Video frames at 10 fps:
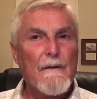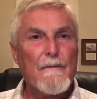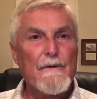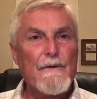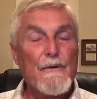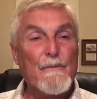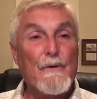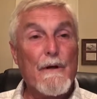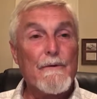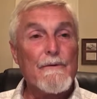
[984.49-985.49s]
When the two
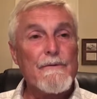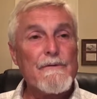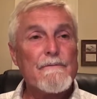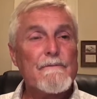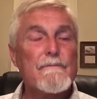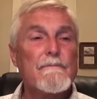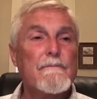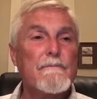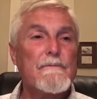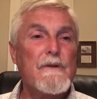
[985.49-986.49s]
brothers,
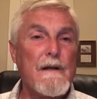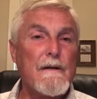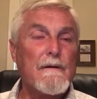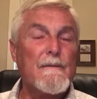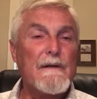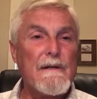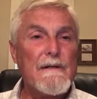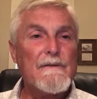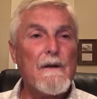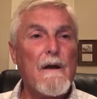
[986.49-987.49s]
Jacob and
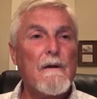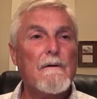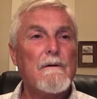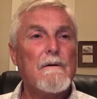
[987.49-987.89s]
Esau,